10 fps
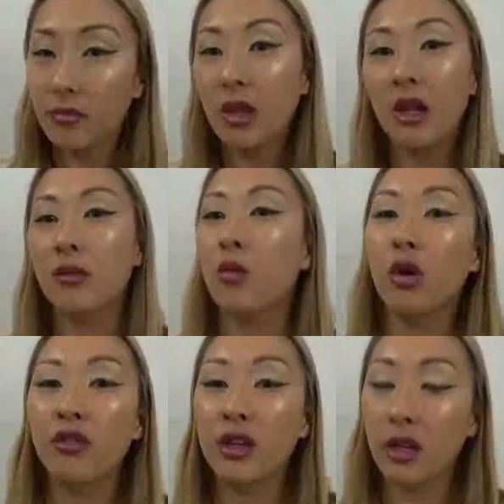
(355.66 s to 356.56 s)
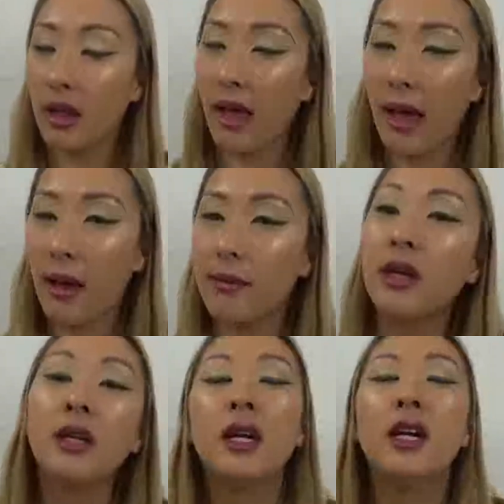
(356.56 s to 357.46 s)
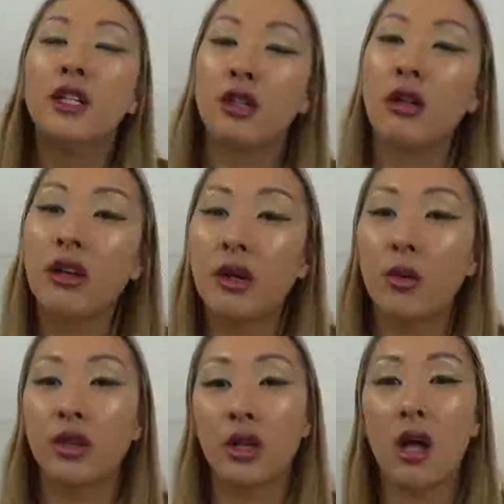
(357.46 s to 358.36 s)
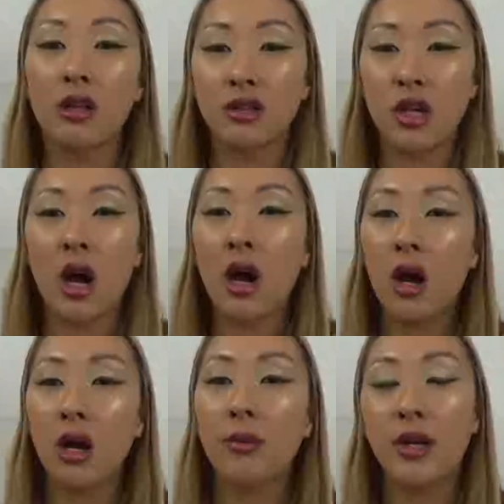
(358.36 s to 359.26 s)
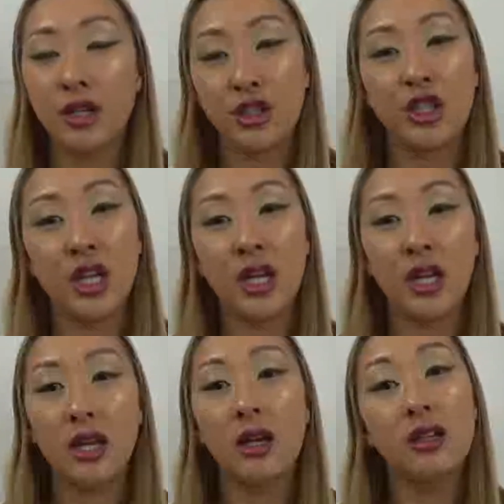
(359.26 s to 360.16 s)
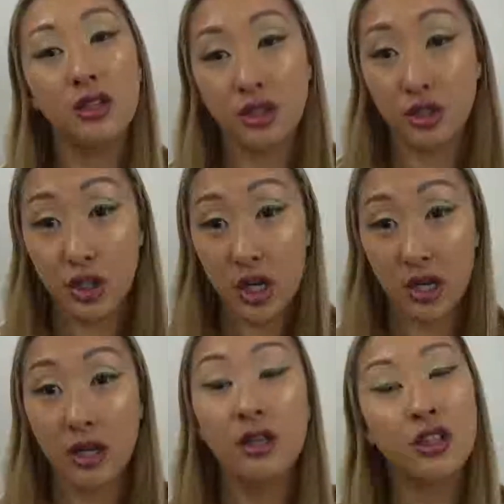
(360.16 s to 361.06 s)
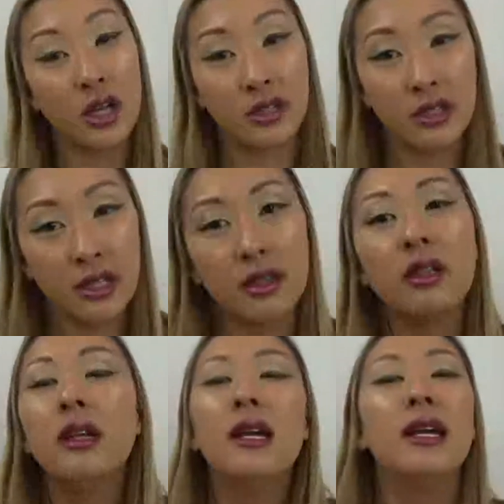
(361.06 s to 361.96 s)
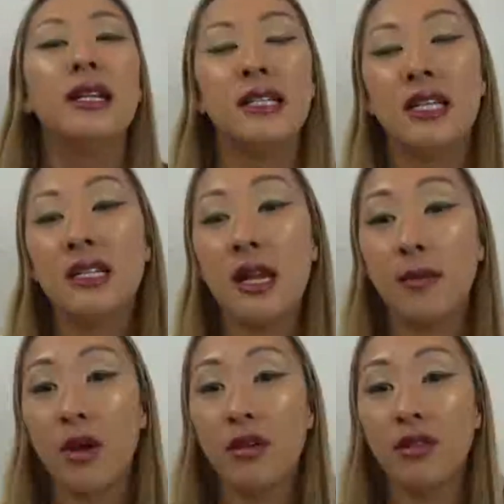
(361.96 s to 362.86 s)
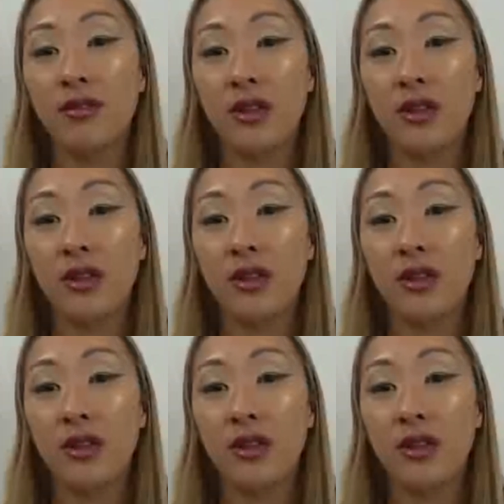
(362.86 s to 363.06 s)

and Morphe collab to look at what the colors are because she, she, Jaclyn Hill, did name all of